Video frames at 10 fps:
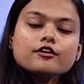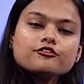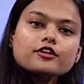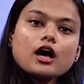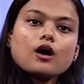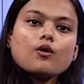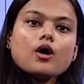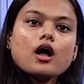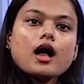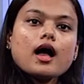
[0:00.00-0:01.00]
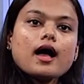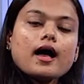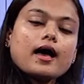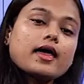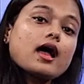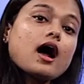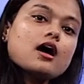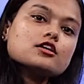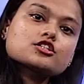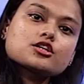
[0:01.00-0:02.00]
If now I
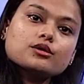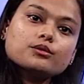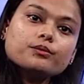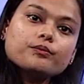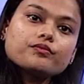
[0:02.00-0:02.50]
ask you